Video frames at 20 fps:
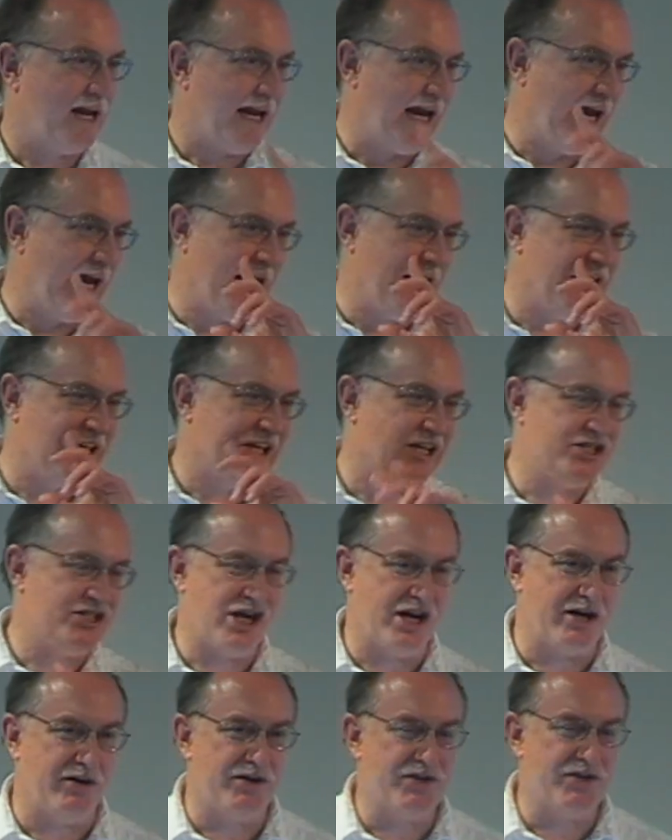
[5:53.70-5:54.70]
And the
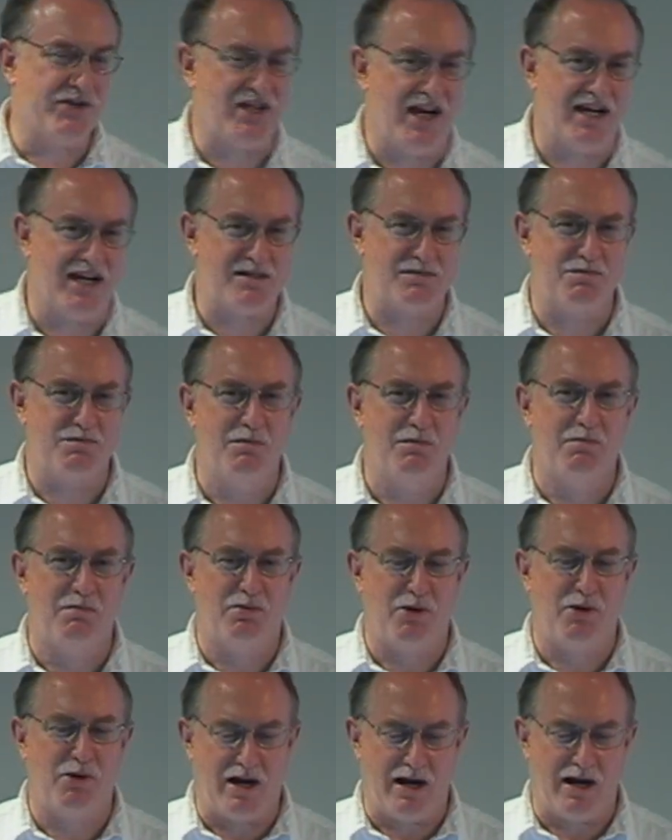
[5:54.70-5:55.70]
general C S
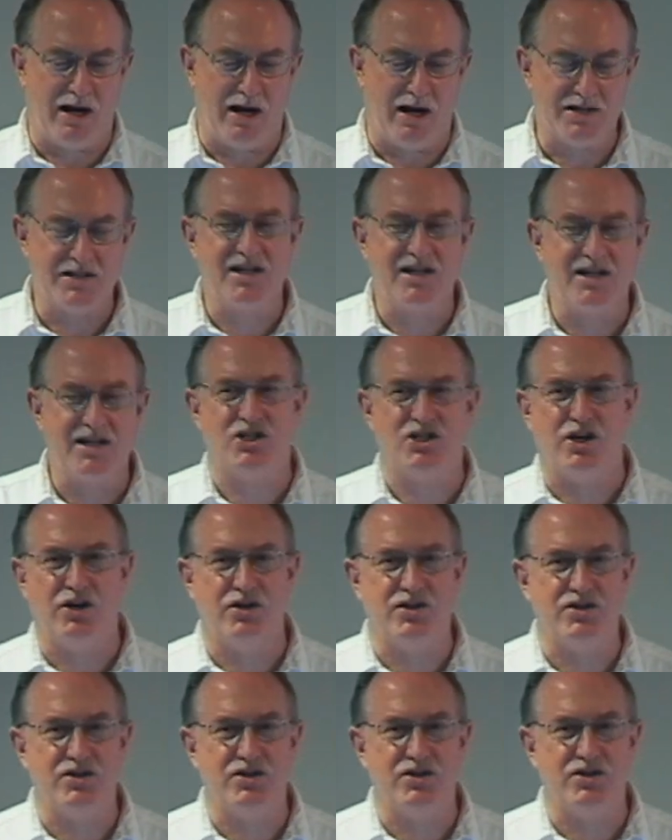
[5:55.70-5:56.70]
program has
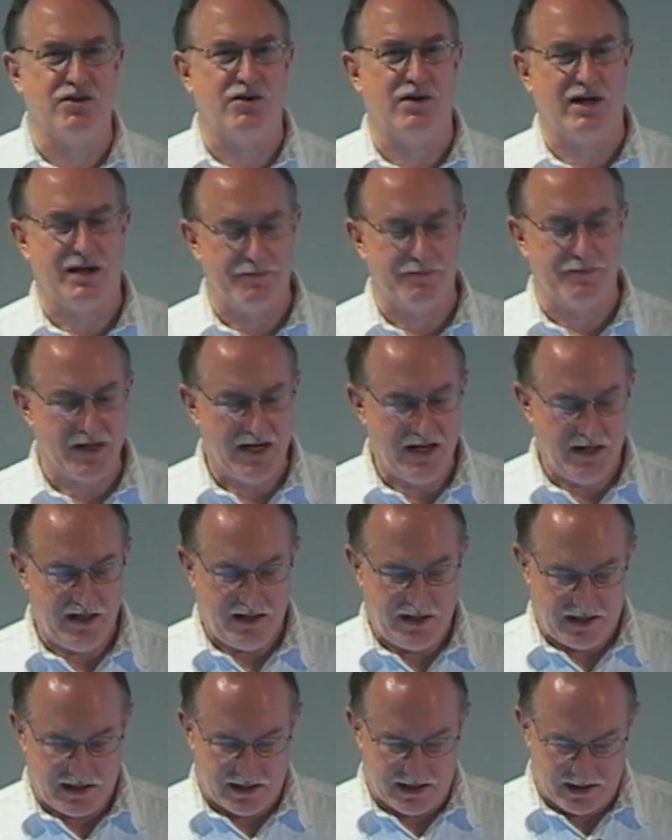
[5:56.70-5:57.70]
continued to uh,
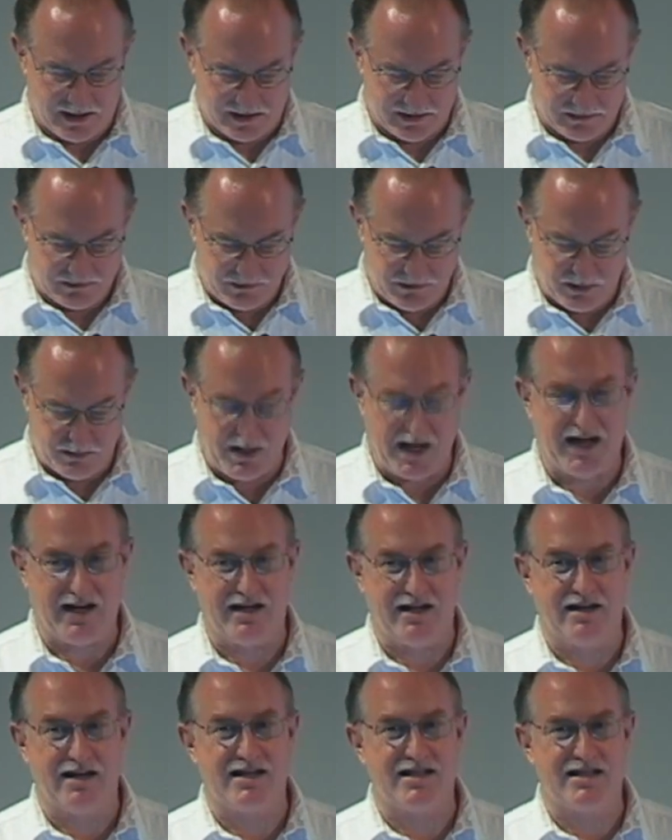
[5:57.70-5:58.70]
uh,
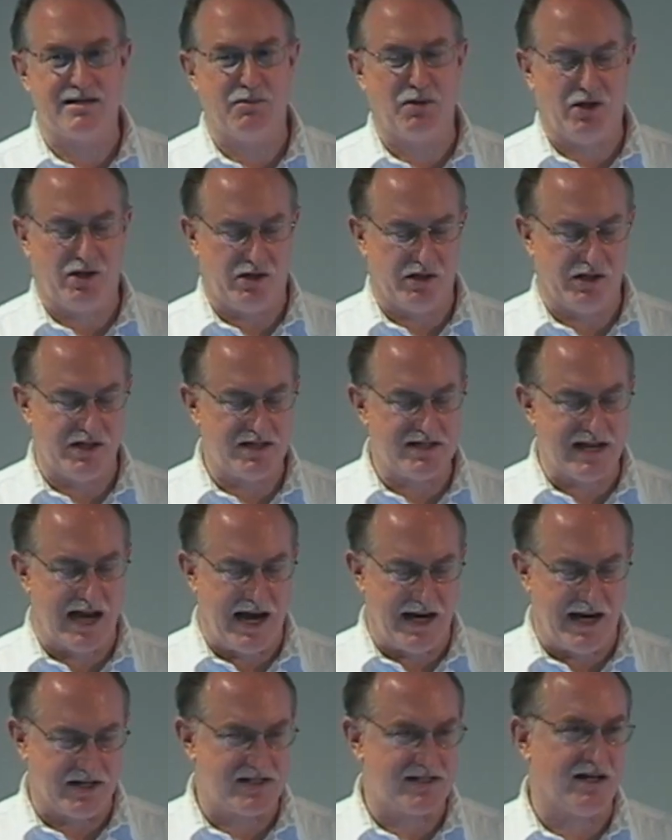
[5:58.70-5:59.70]
remain similarly
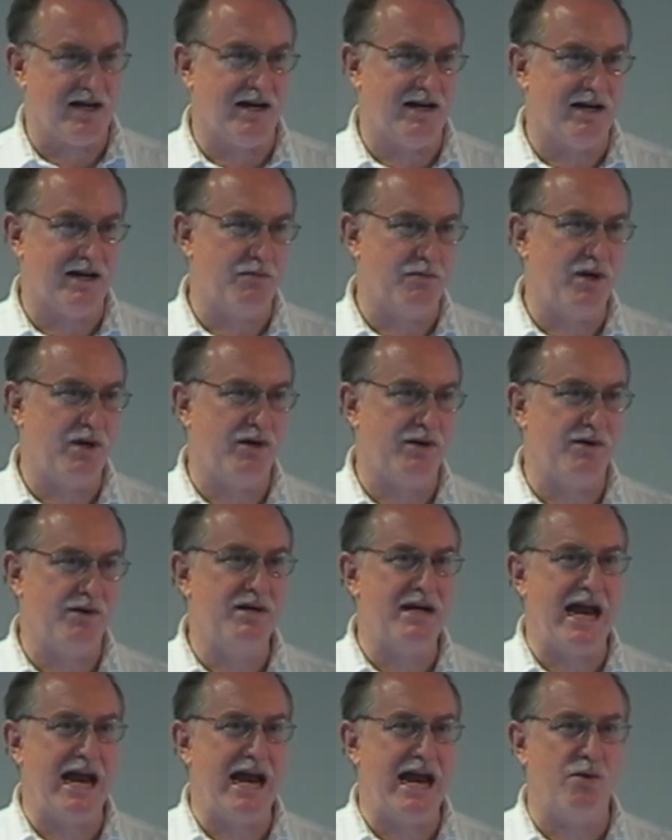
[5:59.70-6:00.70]
sized. Uh, we are
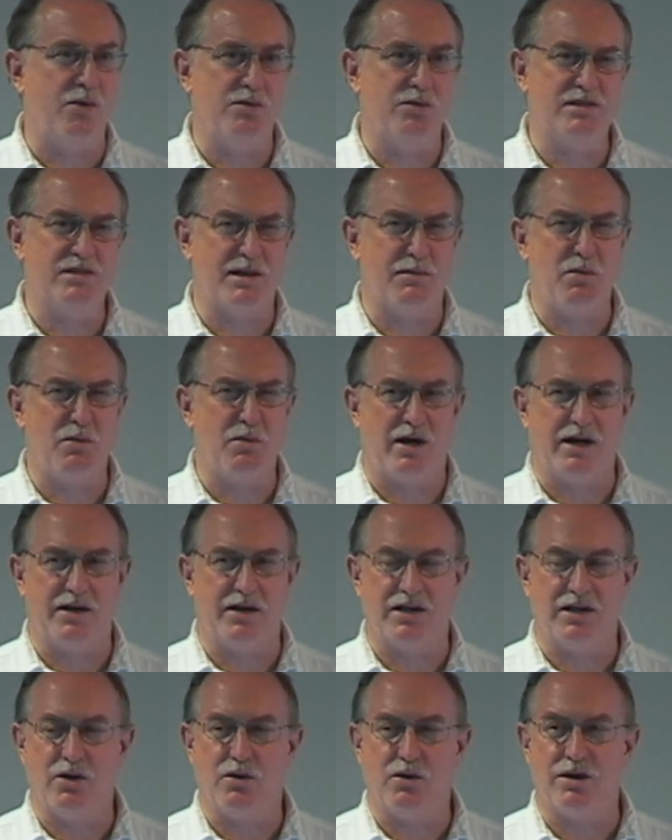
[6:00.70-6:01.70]
now somewhere on
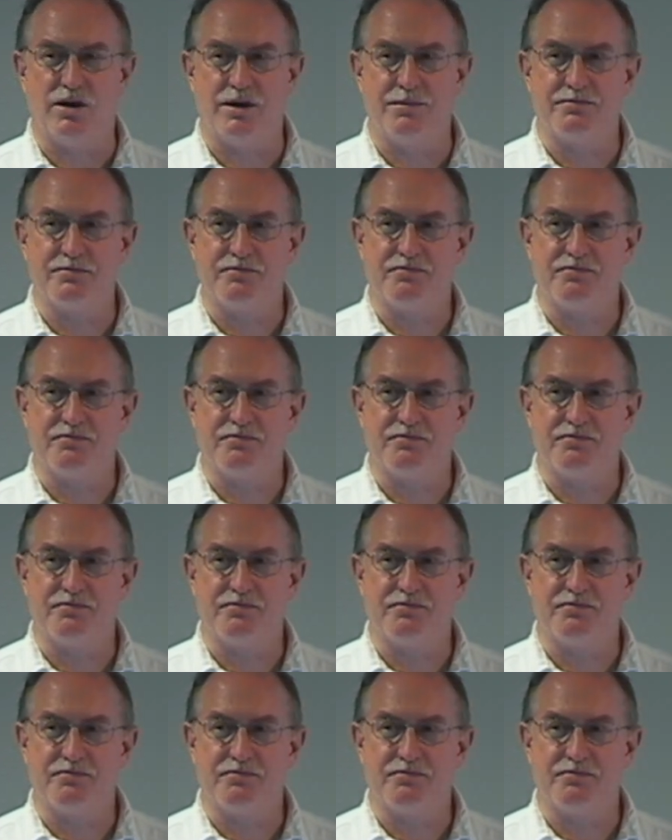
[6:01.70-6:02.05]
the order,